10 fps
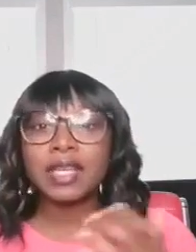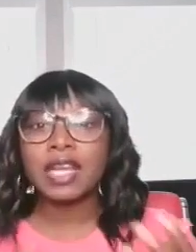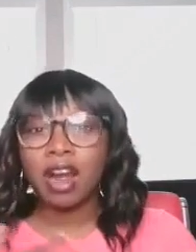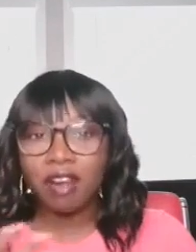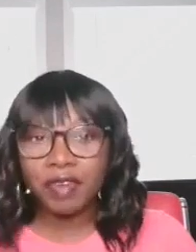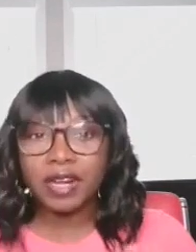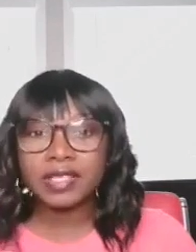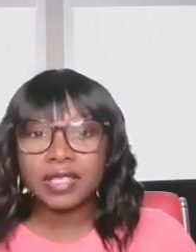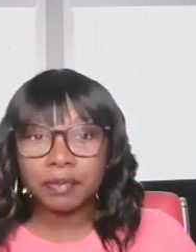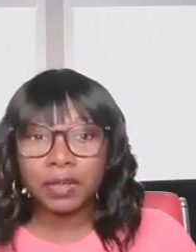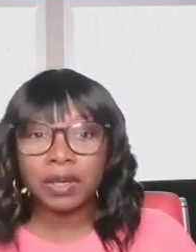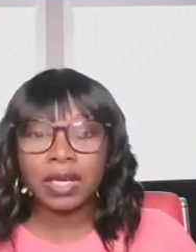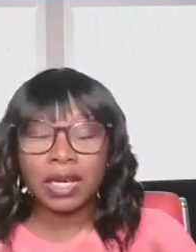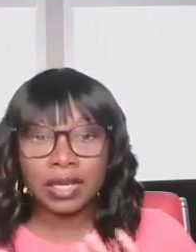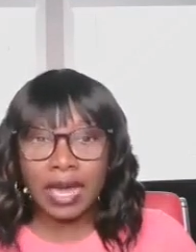they are very similar
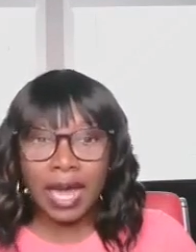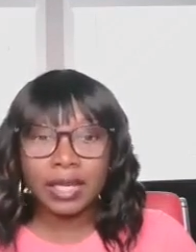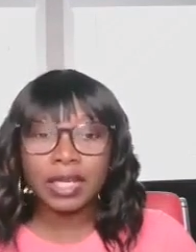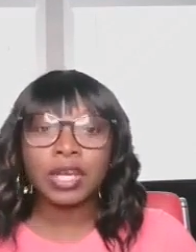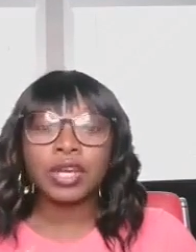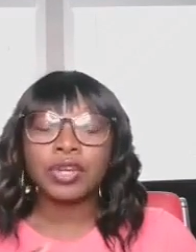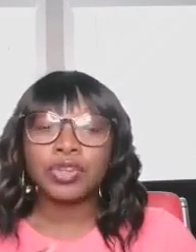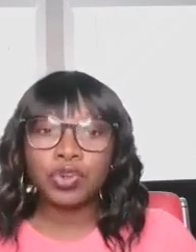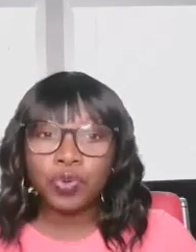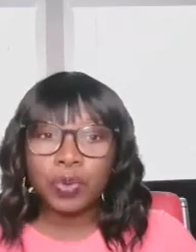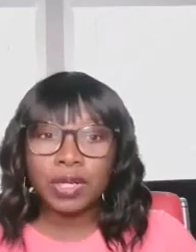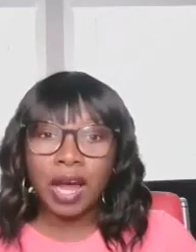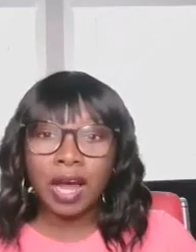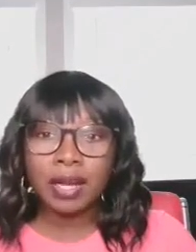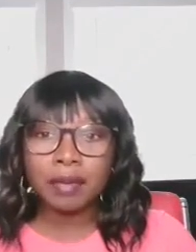in that you would
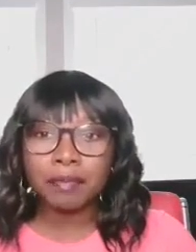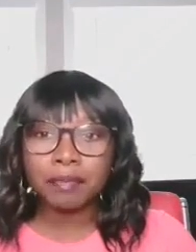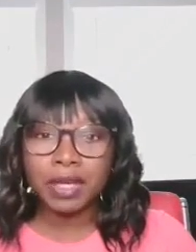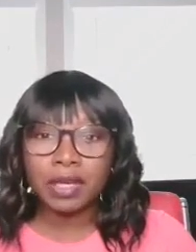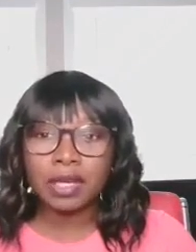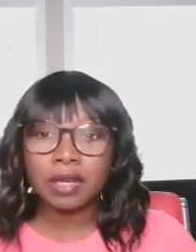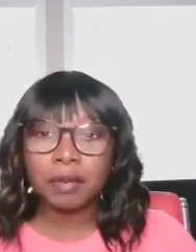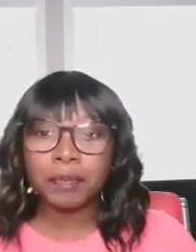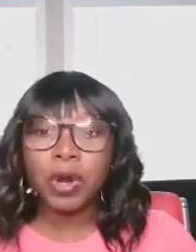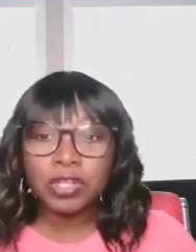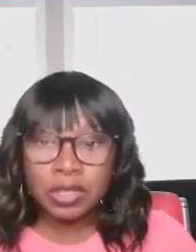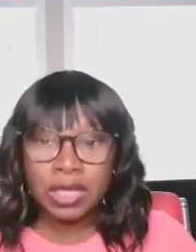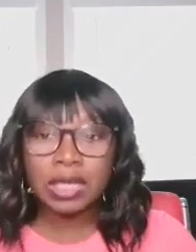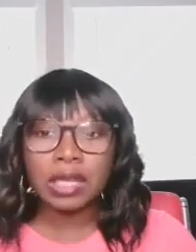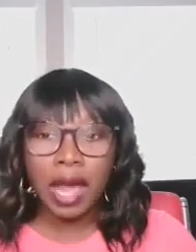not be
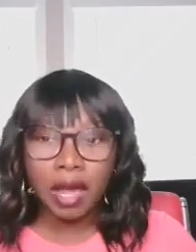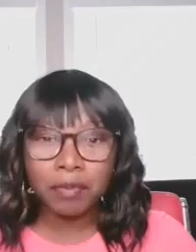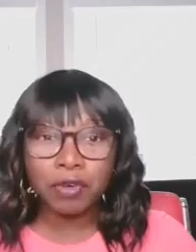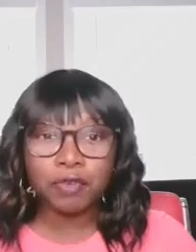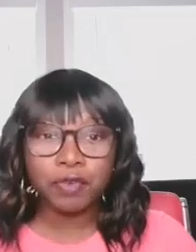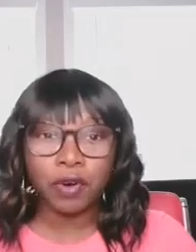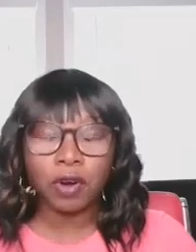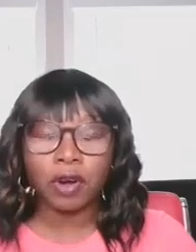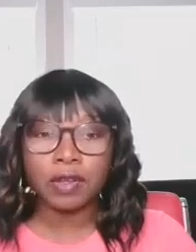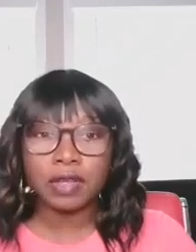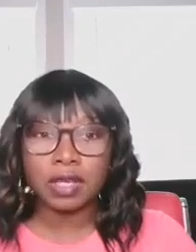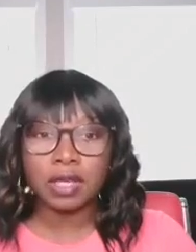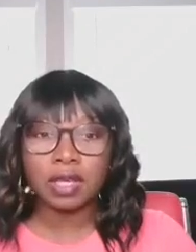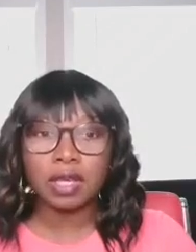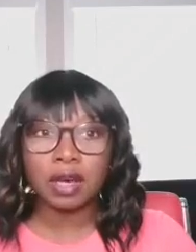personally liable for
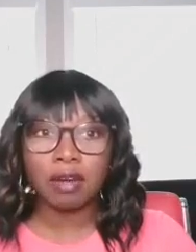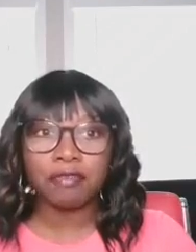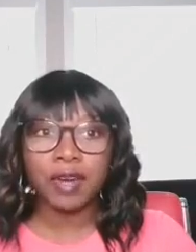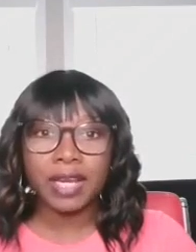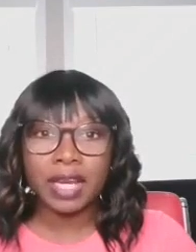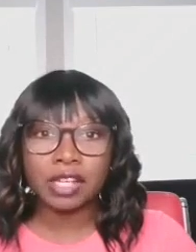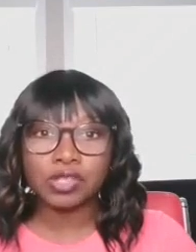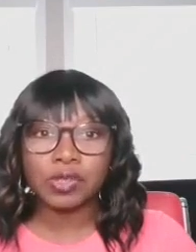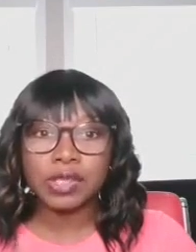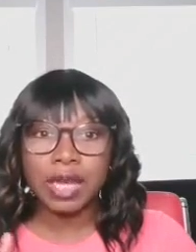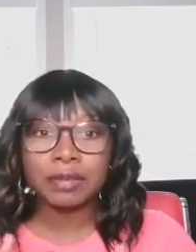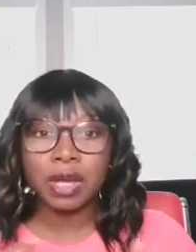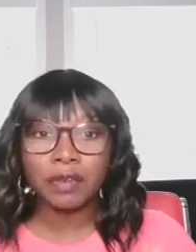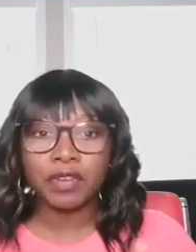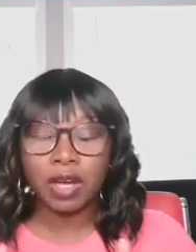the financial debt
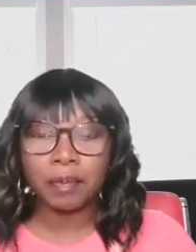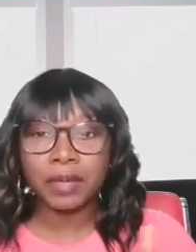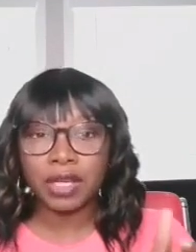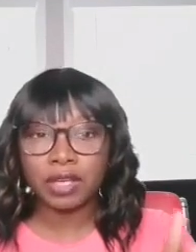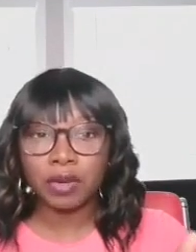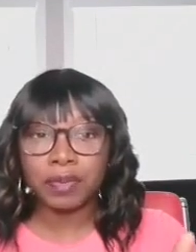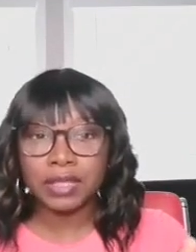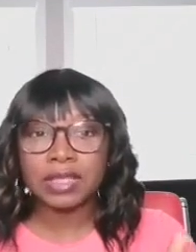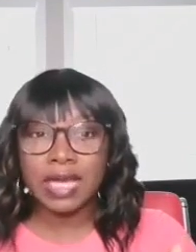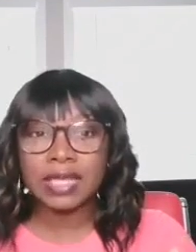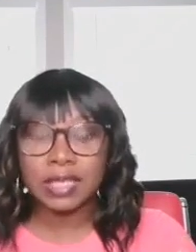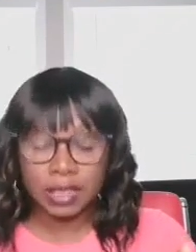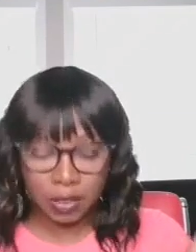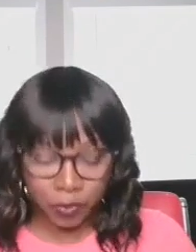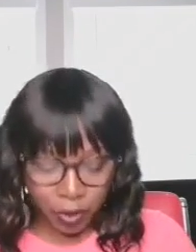of your company. Your business
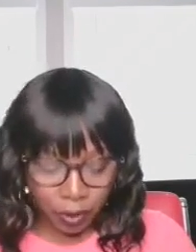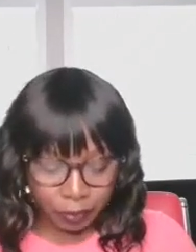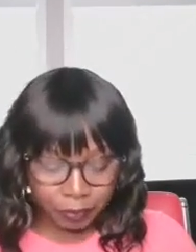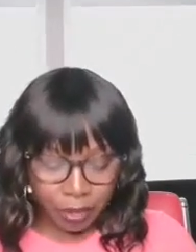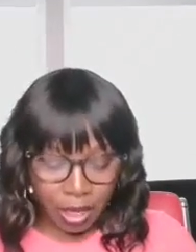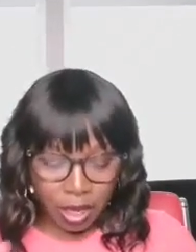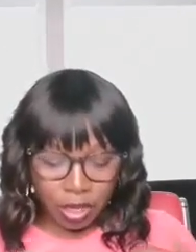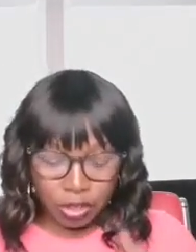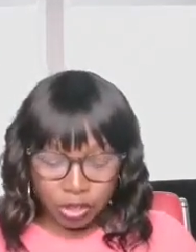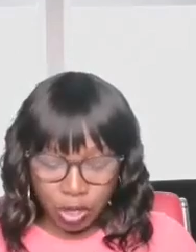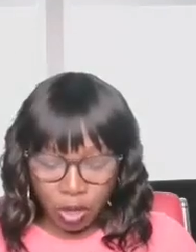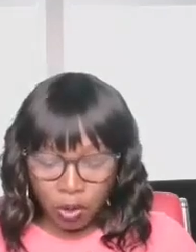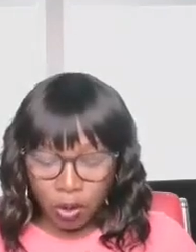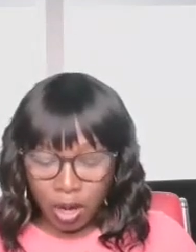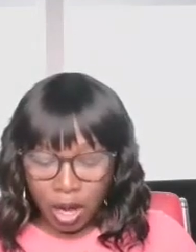entity will.
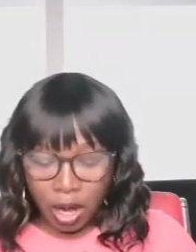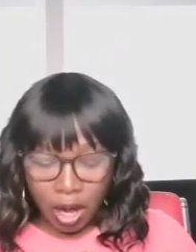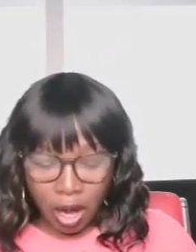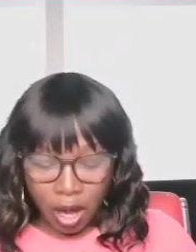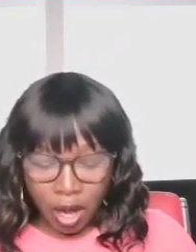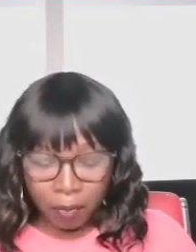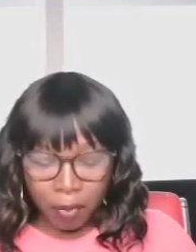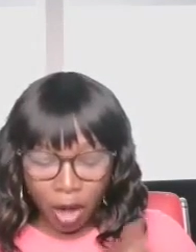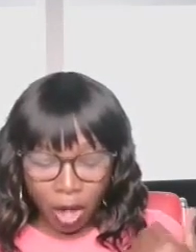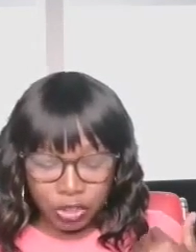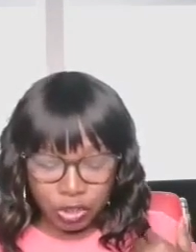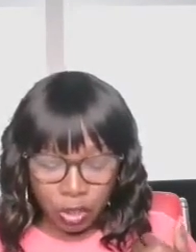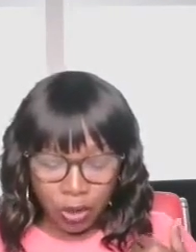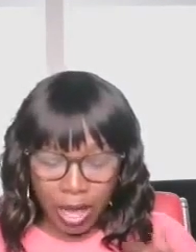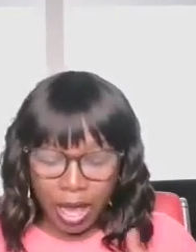So
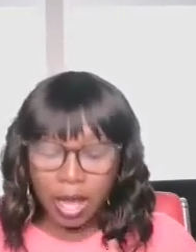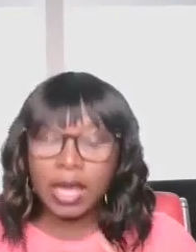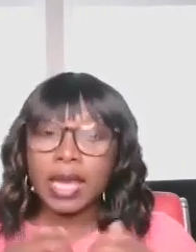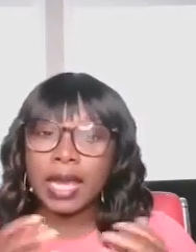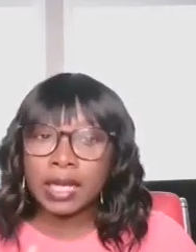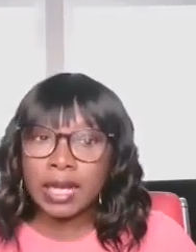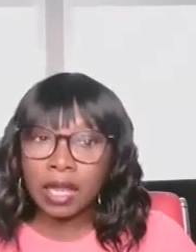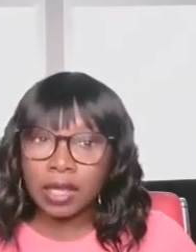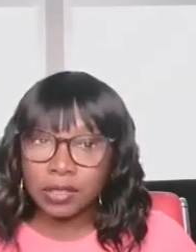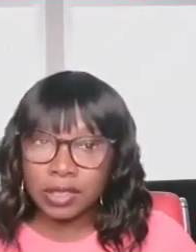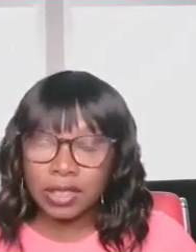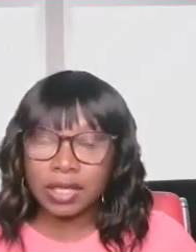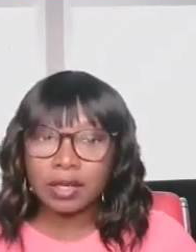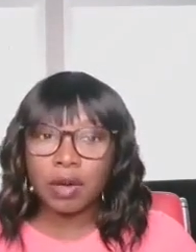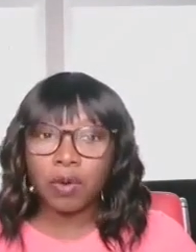also in an LLC,